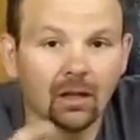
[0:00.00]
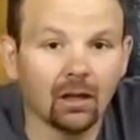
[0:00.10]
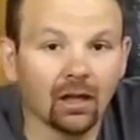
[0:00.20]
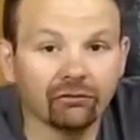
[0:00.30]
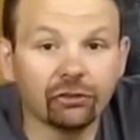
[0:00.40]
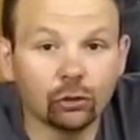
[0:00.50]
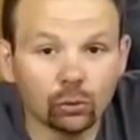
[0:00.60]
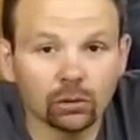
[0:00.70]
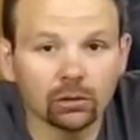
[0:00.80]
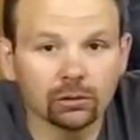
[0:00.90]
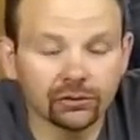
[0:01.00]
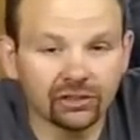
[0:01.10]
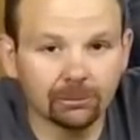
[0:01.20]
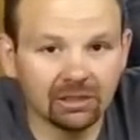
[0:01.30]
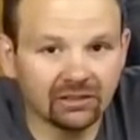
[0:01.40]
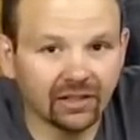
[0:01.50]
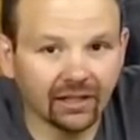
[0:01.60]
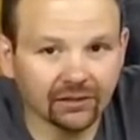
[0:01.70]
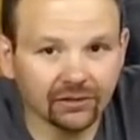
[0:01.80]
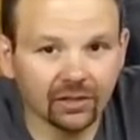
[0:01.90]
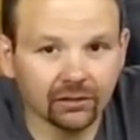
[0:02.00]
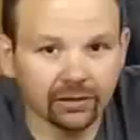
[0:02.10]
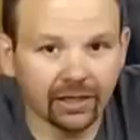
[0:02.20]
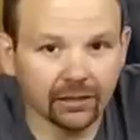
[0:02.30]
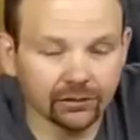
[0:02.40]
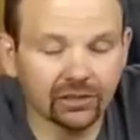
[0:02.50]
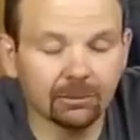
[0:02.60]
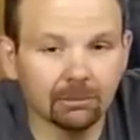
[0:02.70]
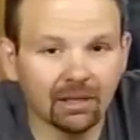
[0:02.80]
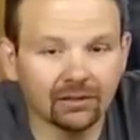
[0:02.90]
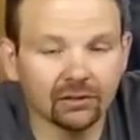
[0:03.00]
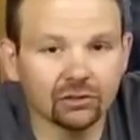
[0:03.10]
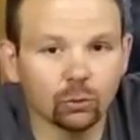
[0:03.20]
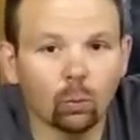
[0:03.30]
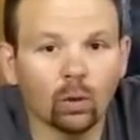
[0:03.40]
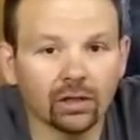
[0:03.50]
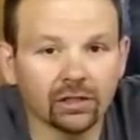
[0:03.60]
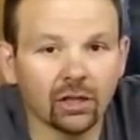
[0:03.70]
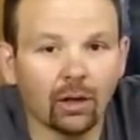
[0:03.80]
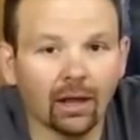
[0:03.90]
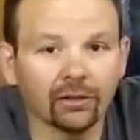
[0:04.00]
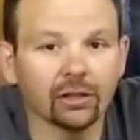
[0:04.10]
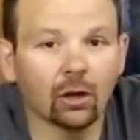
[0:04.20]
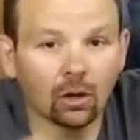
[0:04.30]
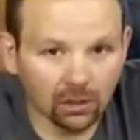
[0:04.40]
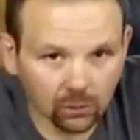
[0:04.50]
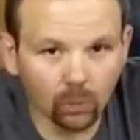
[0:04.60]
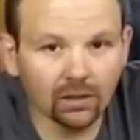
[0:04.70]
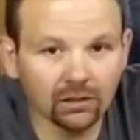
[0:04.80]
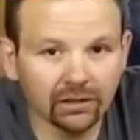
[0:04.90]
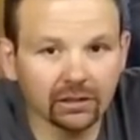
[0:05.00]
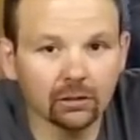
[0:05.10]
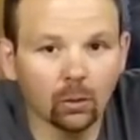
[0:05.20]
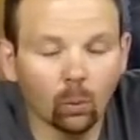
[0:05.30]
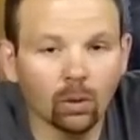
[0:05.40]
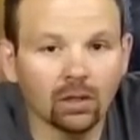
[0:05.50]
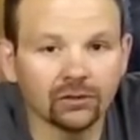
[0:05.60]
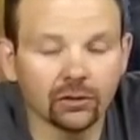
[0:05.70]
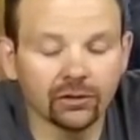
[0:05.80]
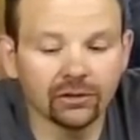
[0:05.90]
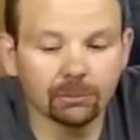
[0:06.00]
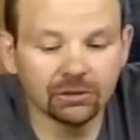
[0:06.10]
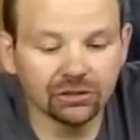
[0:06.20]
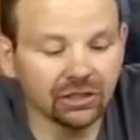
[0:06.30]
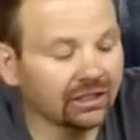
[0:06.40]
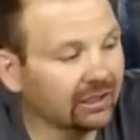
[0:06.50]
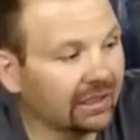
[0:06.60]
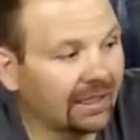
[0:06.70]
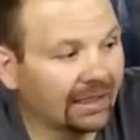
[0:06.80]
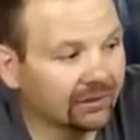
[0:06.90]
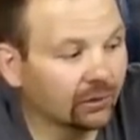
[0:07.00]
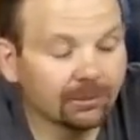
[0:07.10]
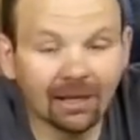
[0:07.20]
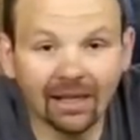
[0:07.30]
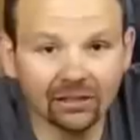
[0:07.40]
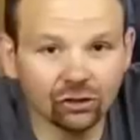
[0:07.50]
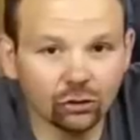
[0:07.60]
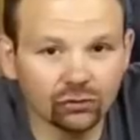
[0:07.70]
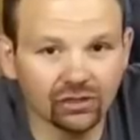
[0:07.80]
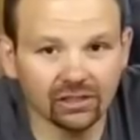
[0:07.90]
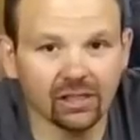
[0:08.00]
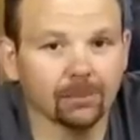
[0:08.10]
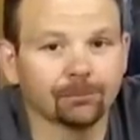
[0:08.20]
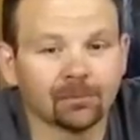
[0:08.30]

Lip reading: A viewer sent me a text the other day, or sent me a message, and wanted to know how the arc welding was on this machine, and I told him I hadn't used it yet.